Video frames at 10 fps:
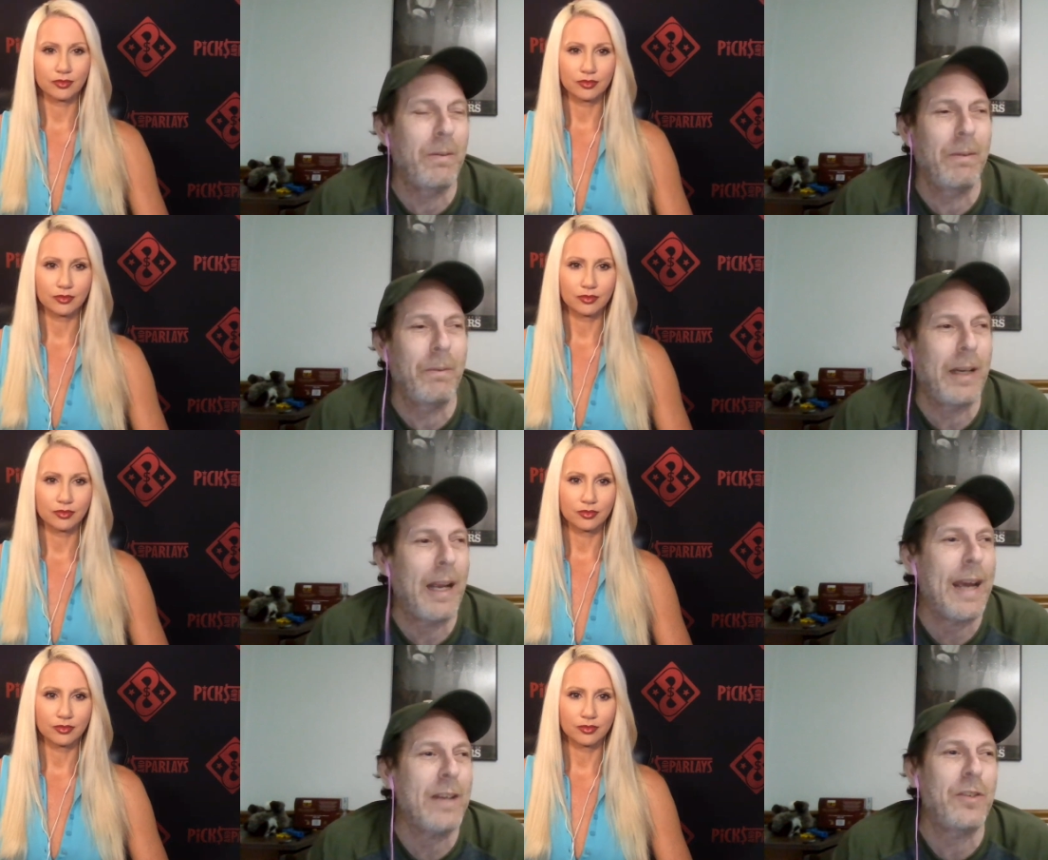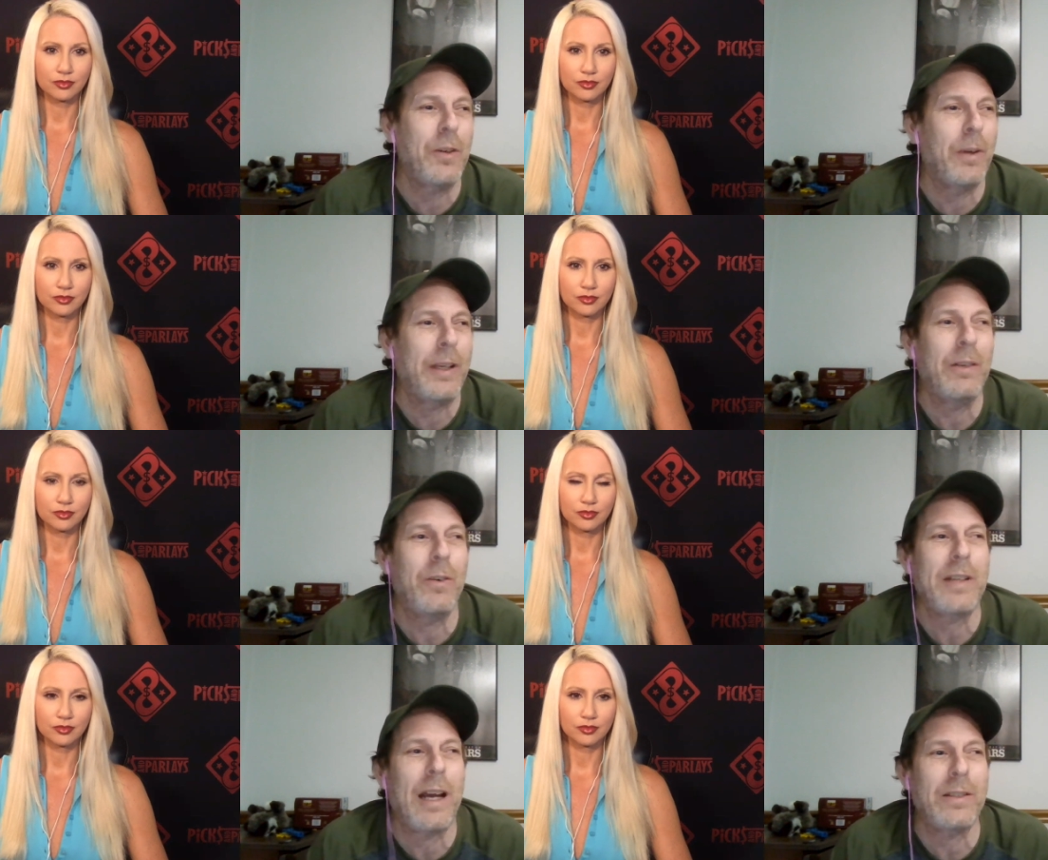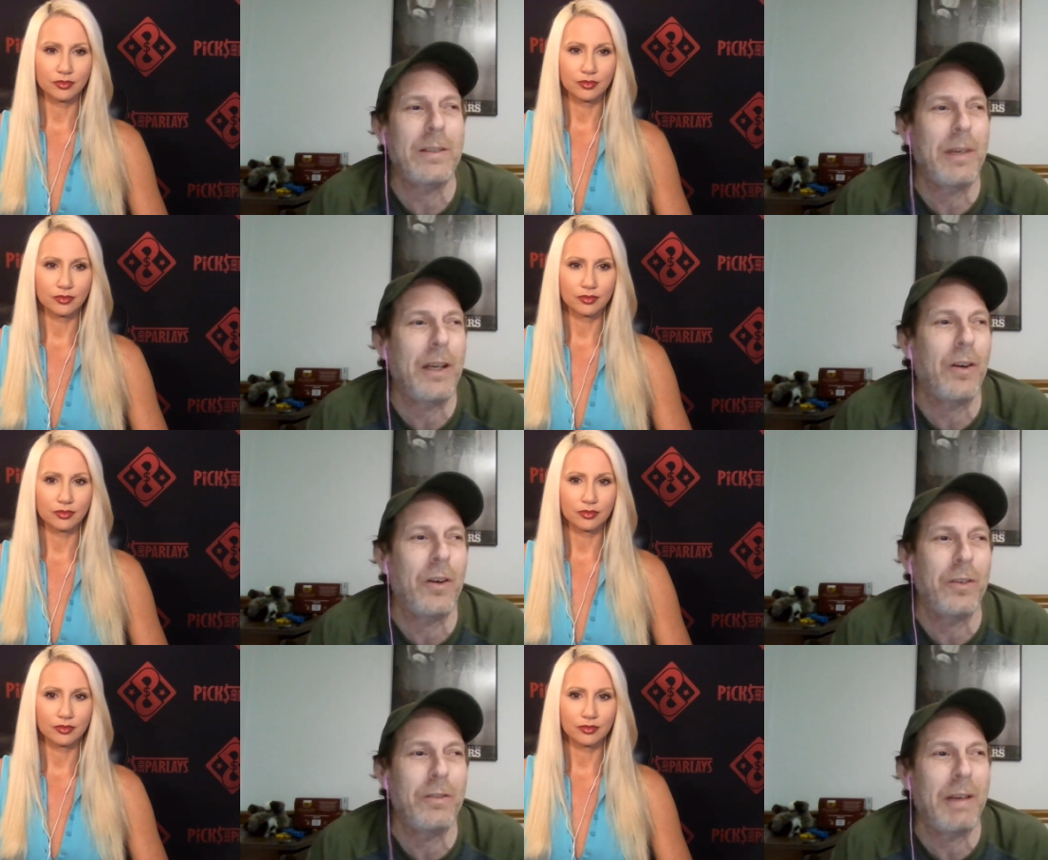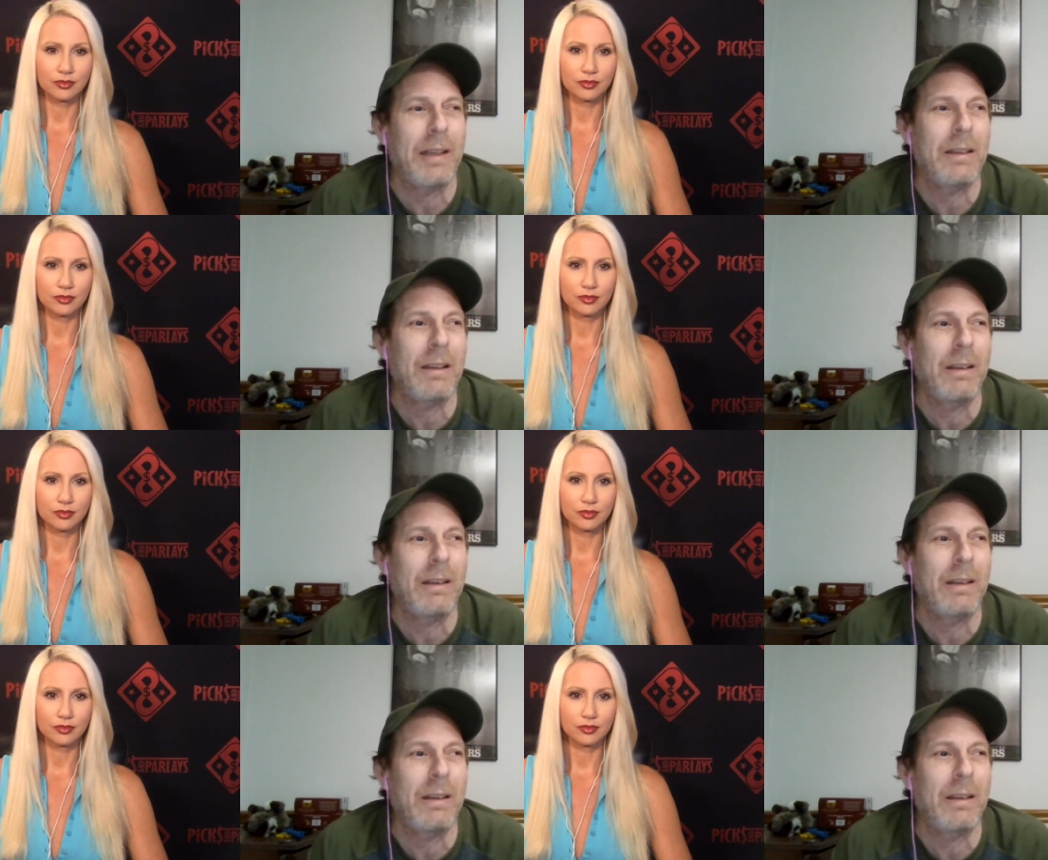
Speaker 1: when they had Tua he always got seemed to get hurt at